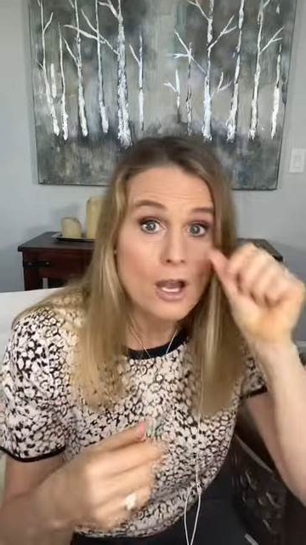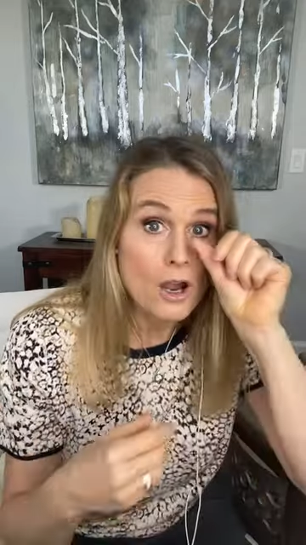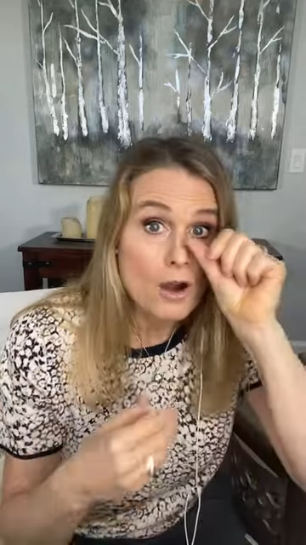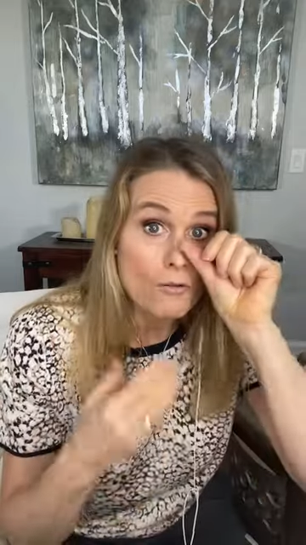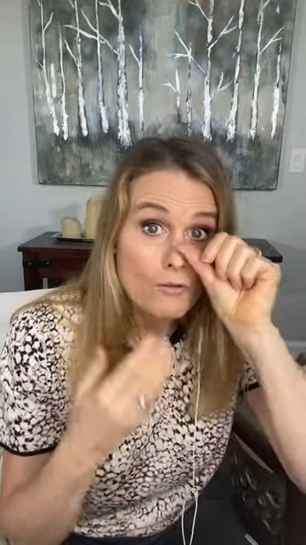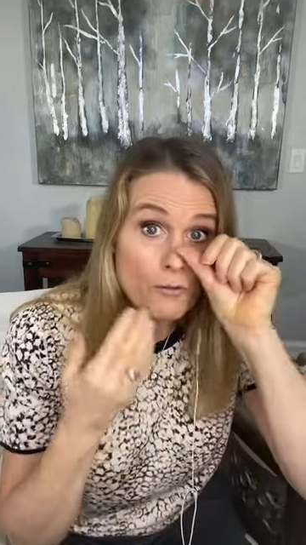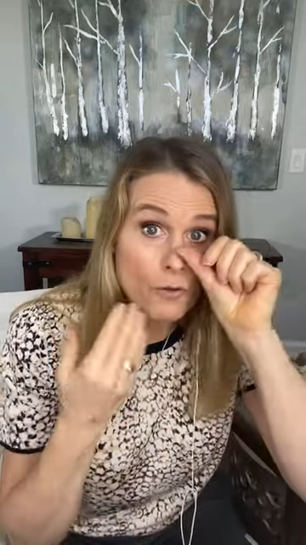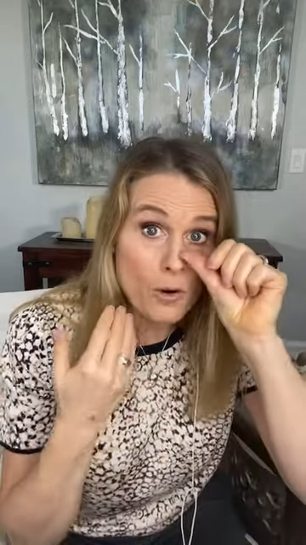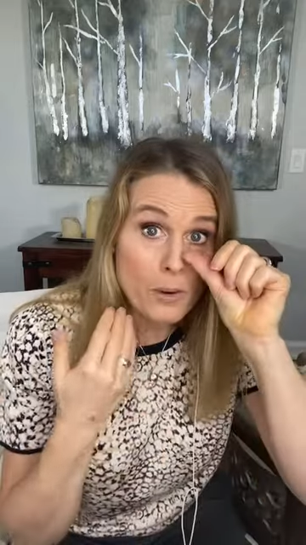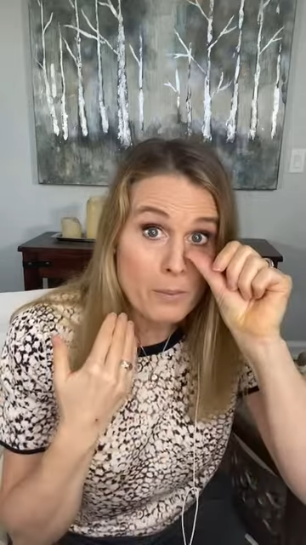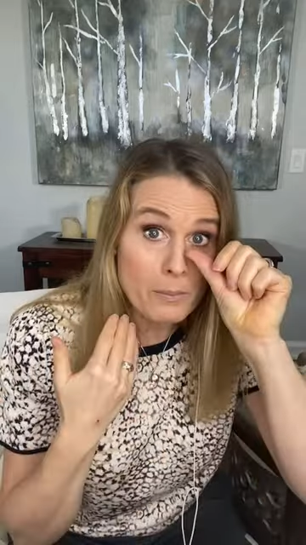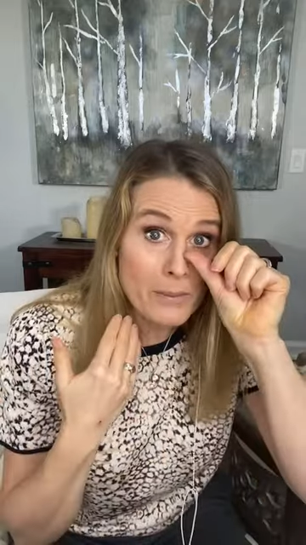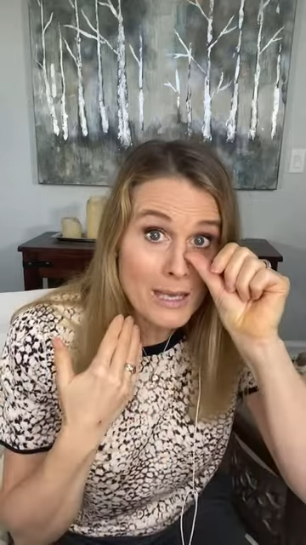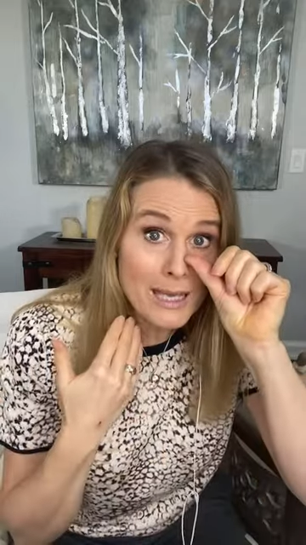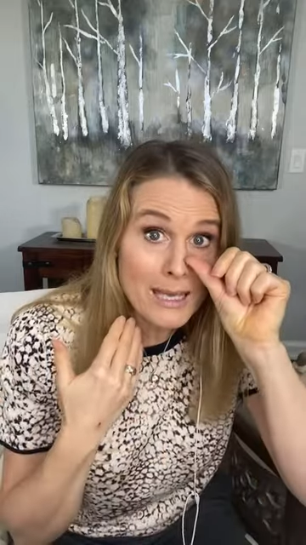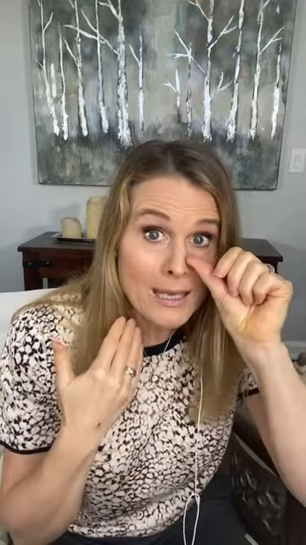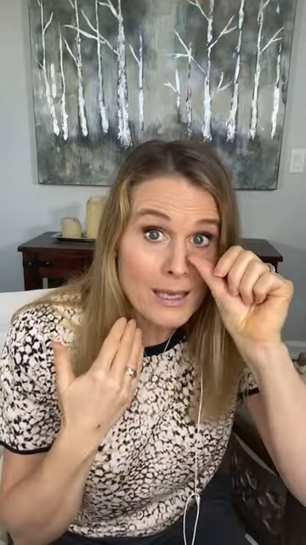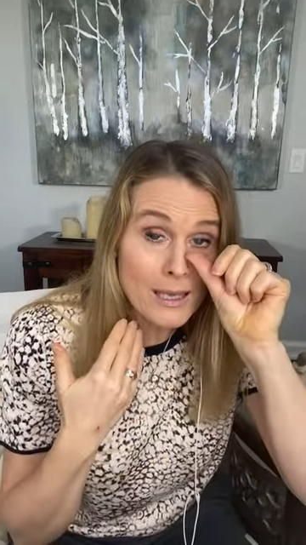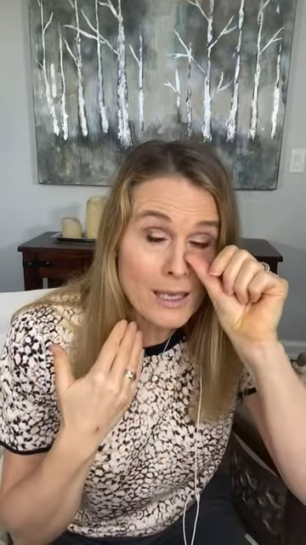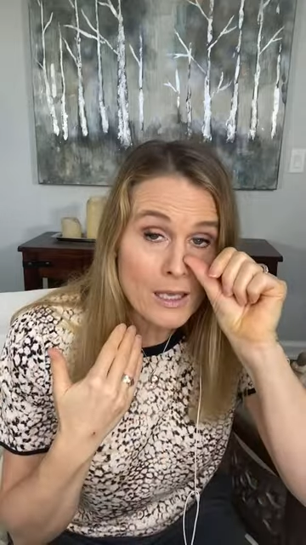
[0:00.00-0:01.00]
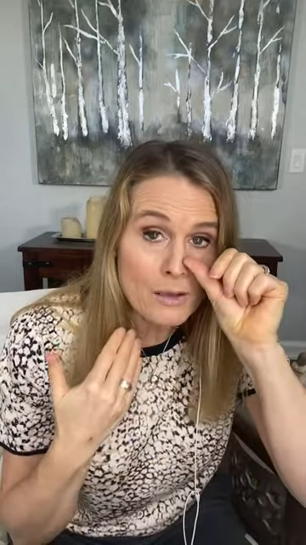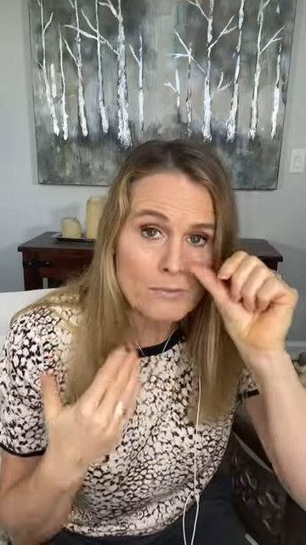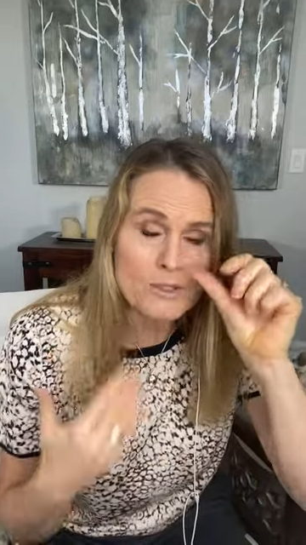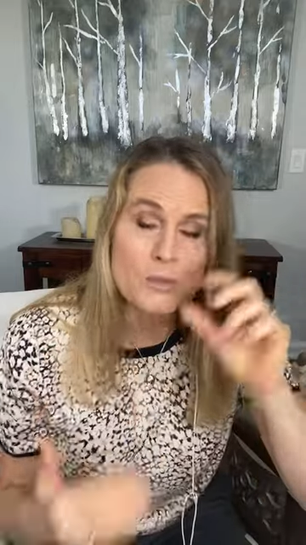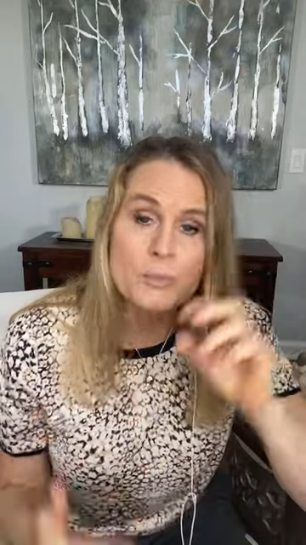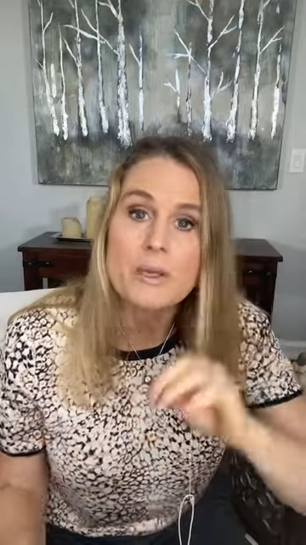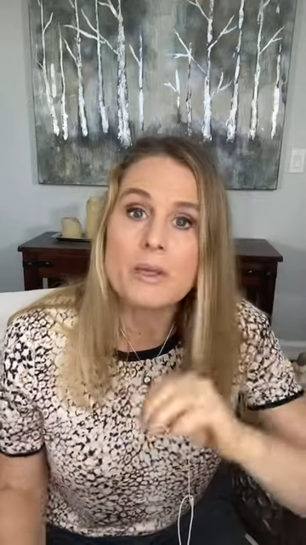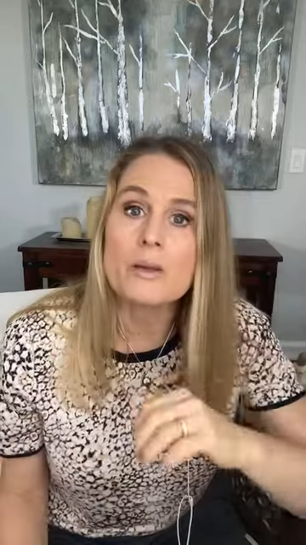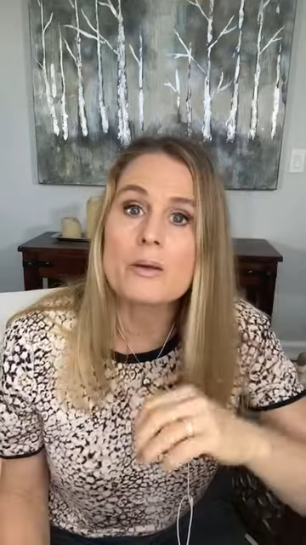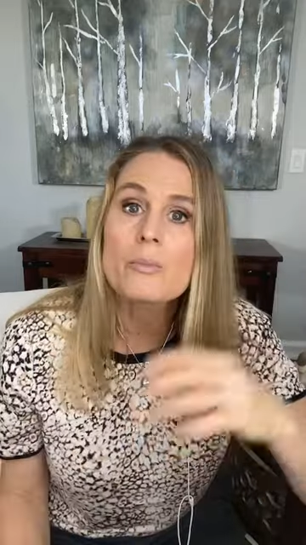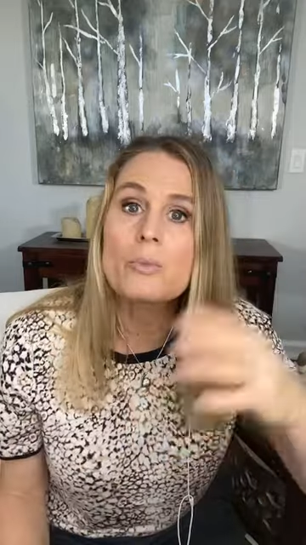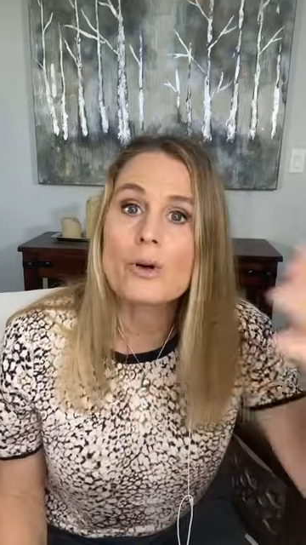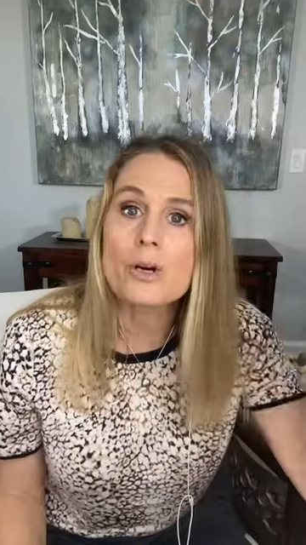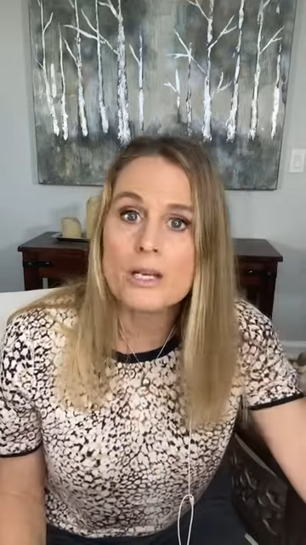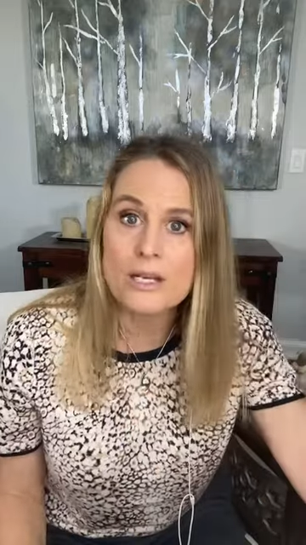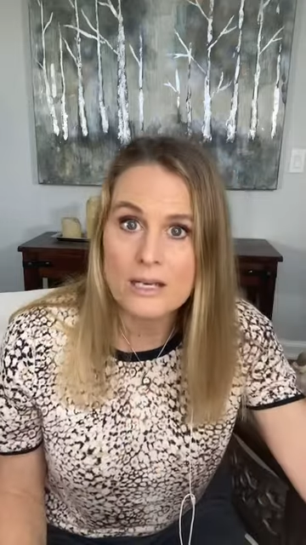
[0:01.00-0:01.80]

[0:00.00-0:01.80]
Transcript: For me, it was being put